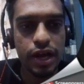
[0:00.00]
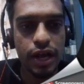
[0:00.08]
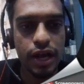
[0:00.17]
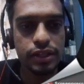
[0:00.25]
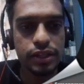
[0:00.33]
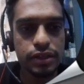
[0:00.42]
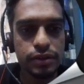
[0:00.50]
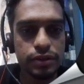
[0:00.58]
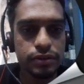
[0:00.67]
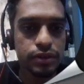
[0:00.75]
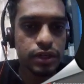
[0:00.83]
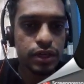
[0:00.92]
and the
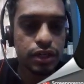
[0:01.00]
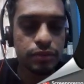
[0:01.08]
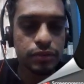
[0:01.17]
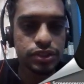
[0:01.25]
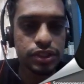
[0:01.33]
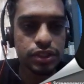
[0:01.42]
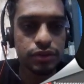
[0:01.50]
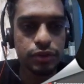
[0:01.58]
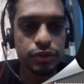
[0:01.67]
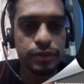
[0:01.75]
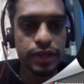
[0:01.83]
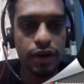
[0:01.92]
commercial would
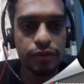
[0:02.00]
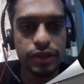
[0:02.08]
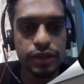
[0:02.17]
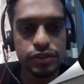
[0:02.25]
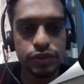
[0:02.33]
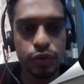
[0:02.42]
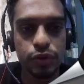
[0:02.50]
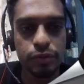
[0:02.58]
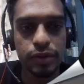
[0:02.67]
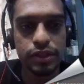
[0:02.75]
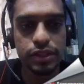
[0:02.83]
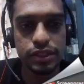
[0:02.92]
be having its own
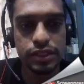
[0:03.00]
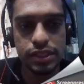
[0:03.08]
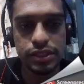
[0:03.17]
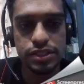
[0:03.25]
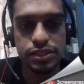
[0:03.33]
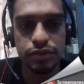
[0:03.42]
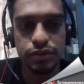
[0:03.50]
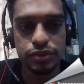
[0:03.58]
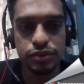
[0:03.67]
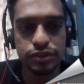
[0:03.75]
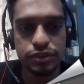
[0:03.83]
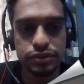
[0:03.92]
method in the
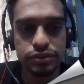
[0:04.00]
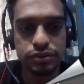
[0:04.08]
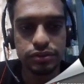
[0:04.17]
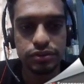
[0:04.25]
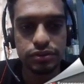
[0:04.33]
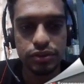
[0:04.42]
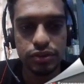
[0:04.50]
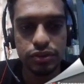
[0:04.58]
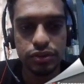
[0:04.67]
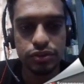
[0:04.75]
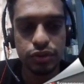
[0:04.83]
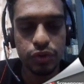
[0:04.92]
description.
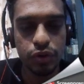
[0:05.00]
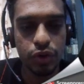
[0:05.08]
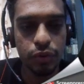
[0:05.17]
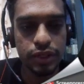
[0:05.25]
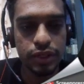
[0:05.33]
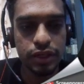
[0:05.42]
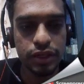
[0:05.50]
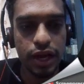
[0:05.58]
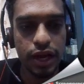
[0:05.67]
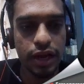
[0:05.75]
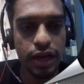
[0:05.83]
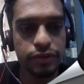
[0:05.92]
So over here
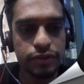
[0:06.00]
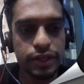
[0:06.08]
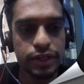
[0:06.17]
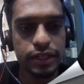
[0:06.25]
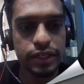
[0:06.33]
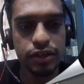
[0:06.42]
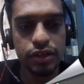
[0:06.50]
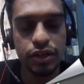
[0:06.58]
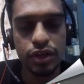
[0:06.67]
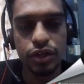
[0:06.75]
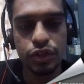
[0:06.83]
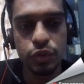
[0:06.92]
I have created
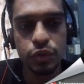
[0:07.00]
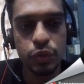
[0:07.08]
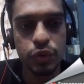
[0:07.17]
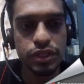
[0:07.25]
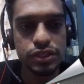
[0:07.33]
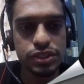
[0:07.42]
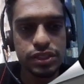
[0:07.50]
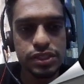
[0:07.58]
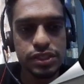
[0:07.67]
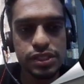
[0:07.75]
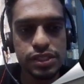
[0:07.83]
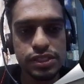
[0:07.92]
two
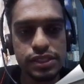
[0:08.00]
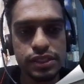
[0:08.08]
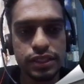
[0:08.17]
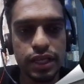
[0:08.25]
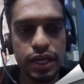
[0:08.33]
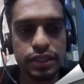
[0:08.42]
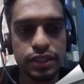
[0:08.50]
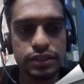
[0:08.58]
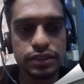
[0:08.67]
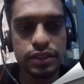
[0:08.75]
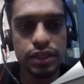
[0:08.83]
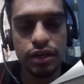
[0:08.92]
instances, that
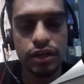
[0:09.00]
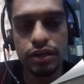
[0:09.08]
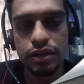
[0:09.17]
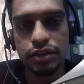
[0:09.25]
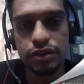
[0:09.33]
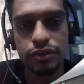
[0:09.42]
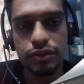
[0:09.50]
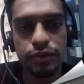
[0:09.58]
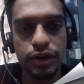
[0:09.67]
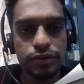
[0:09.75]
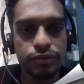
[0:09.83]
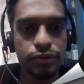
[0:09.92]
is
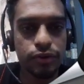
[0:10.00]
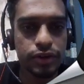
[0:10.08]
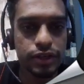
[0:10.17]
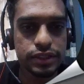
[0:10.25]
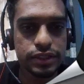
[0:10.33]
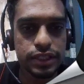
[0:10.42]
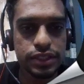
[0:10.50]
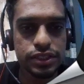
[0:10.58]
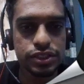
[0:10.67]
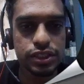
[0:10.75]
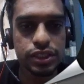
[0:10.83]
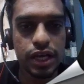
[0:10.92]
one for
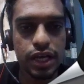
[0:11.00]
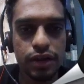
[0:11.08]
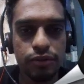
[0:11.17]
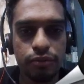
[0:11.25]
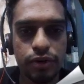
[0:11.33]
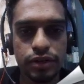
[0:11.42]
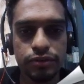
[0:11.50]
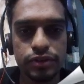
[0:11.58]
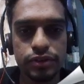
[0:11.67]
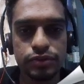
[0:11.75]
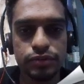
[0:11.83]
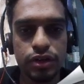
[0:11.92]
residential and one
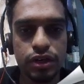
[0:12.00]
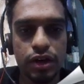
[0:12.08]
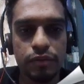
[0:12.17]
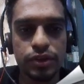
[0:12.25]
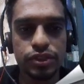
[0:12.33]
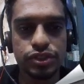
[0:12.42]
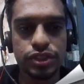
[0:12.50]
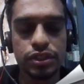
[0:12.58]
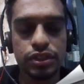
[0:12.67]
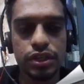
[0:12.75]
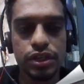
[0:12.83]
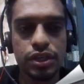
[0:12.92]
is for commercial.
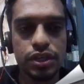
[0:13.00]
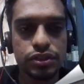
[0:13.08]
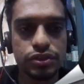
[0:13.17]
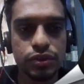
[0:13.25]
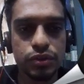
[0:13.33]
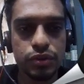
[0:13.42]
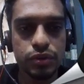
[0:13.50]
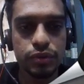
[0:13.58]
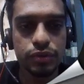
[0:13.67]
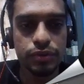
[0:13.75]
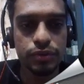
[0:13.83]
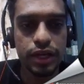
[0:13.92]
So
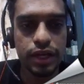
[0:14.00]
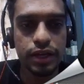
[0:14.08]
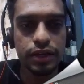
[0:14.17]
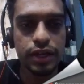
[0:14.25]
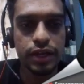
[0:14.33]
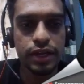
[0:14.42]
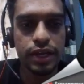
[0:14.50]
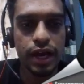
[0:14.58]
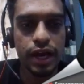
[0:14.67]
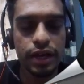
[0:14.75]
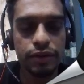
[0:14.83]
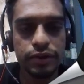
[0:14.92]
and then I
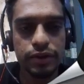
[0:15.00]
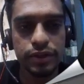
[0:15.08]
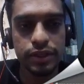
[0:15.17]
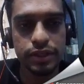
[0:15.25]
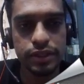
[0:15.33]
have given